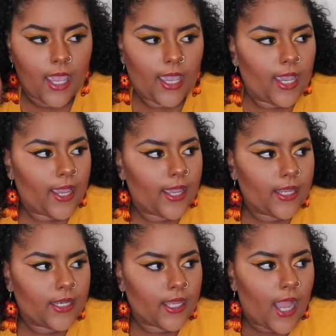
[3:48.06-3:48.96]

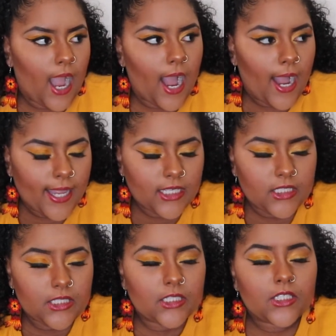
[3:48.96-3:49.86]
And I
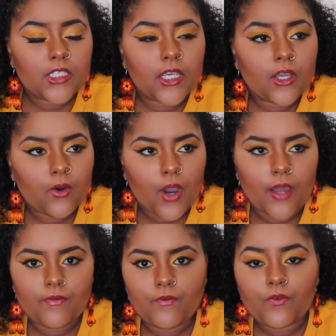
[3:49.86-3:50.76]
still,
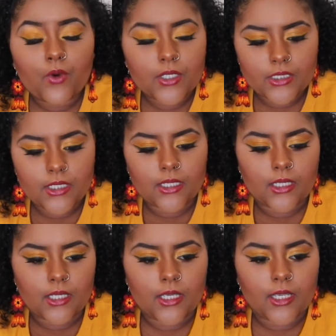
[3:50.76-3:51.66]

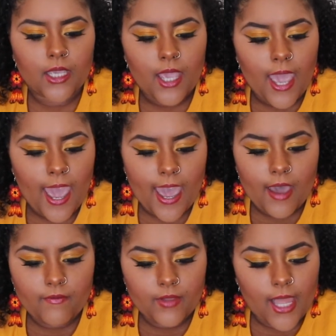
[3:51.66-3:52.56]
unfortunately,
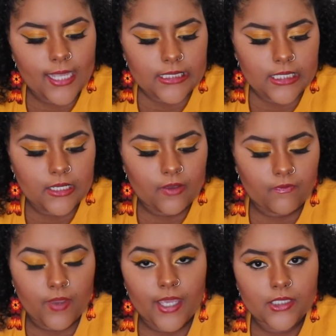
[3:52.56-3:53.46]
have lasting
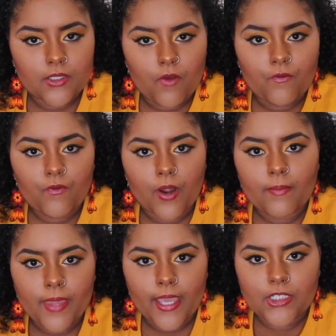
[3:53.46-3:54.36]
effects
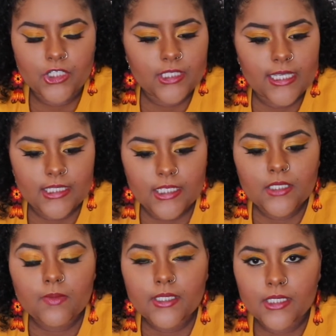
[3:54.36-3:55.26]
from that. Just that
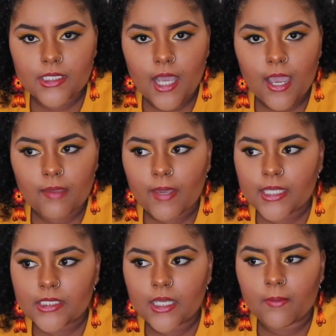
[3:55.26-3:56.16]
six months in time
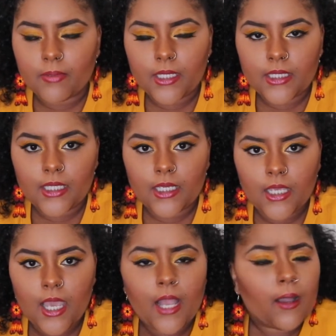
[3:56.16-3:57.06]
has completely,
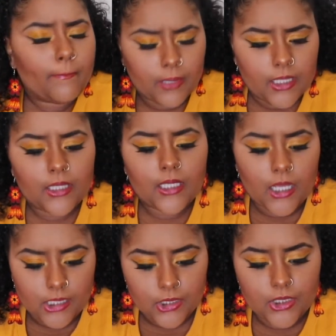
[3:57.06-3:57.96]
completely,
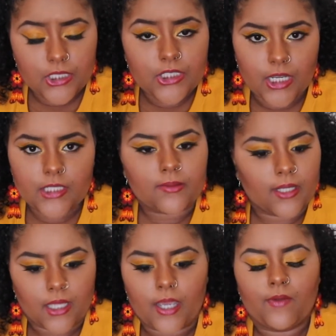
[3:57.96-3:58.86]
utterly changed
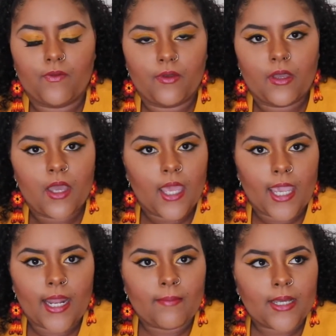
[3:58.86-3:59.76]
my life.
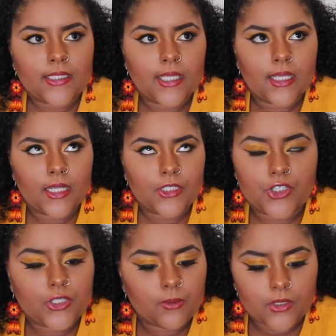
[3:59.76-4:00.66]
And I'm not saying
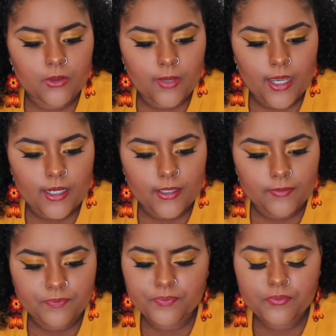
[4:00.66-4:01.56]
just to be dramatic.
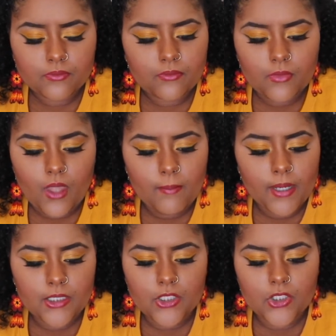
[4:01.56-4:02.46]

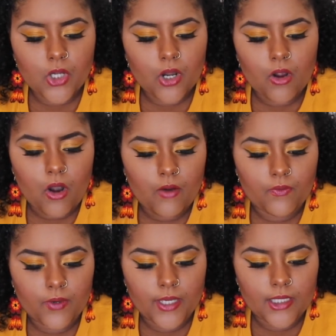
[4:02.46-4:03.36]
But to start
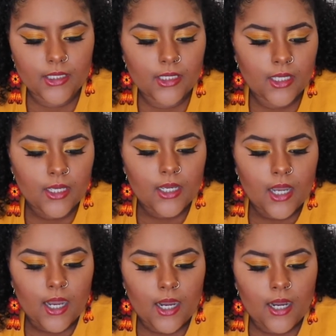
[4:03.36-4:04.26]
off with,
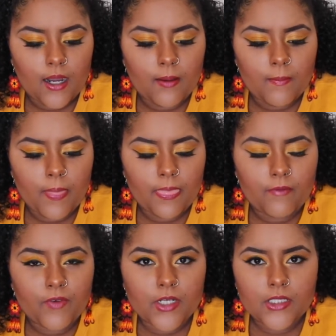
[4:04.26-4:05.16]
um,
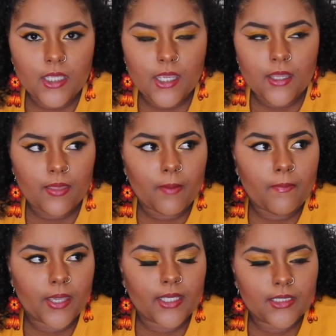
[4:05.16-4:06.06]
the first thing, the
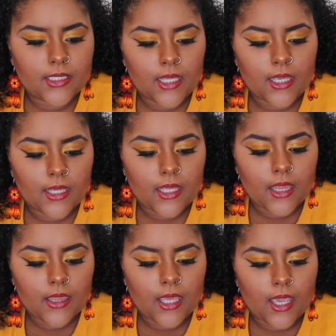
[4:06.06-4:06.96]
biggest thing
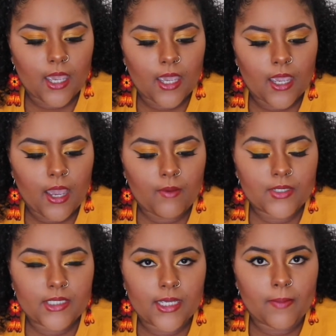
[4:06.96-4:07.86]
that I
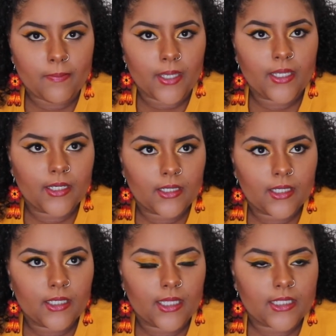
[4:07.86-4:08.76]
would say
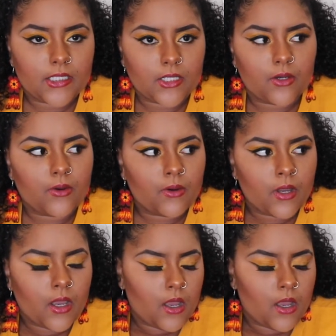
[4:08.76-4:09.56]
immediately that still